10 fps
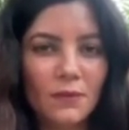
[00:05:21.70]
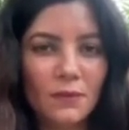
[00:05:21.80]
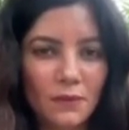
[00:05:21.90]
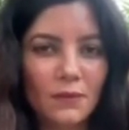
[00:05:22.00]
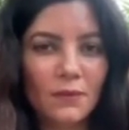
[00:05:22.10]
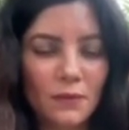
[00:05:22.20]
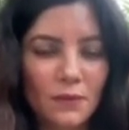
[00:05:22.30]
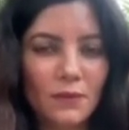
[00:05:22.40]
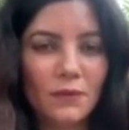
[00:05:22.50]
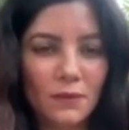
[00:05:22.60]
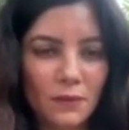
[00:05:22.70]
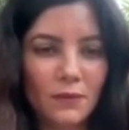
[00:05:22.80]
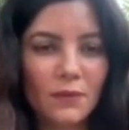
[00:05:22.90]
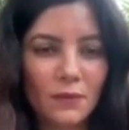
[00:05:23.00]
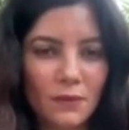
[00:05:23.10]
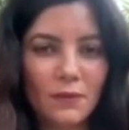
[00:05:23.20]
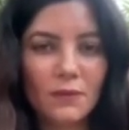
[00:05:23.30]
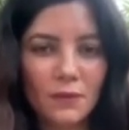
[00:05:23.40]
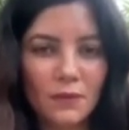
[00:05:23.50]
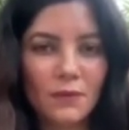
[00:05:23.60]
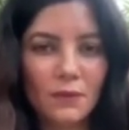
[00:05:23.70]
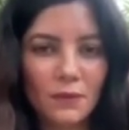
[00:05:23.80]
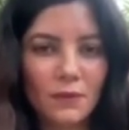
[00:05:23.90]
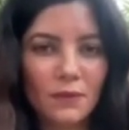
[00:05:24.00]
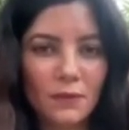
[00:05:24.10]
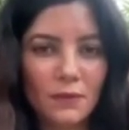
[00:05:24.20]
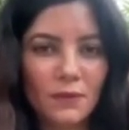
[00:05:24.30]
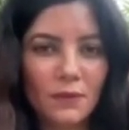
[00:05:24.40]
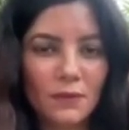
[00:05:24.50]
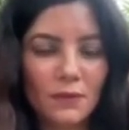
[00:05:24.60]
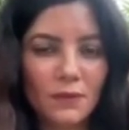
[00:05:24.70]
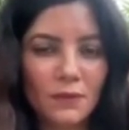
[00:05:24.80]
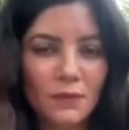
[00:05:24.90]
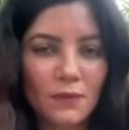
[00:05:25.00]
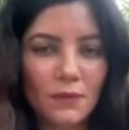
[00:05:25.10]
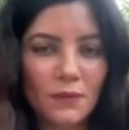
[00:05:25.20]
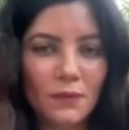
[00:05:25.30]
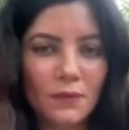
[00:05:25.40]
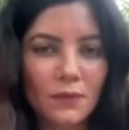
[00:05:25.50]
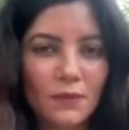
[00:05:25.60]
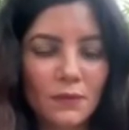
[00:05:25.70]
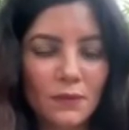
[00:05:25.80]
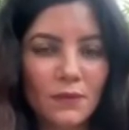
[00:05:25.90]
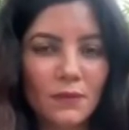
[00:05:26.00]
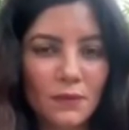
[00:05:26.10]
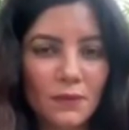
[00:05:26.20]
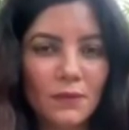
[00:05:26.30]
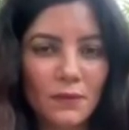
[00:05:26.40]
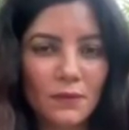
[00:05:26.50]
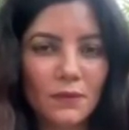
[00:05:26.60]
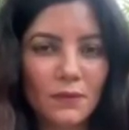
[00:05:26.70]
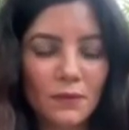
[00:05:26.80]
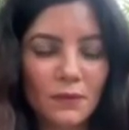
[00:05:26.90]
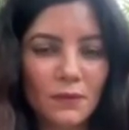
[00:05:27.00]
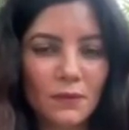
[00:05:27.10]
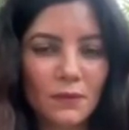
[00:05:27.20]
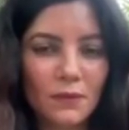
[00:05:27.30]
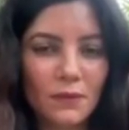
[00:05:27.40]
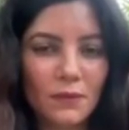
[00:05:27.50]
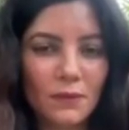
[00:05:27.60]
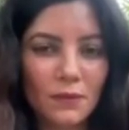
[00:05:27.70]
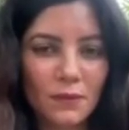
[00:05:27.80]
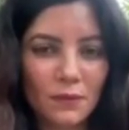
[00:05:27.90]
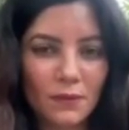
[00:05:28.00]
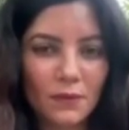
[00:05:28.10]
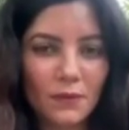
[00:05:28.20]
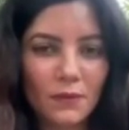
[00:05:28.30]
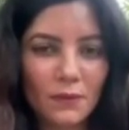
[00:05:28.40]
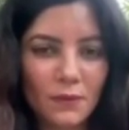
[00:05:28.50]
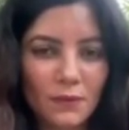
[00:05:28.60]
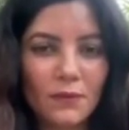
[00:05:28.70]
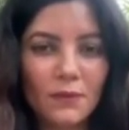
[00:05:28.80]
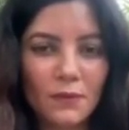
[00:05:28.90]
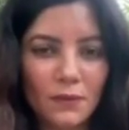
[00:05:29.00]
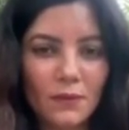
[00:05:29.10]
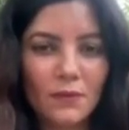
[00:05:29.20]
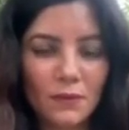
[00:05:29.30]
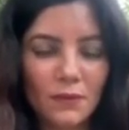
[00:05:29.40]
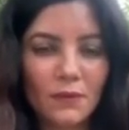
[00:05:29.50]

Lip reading: [no speech]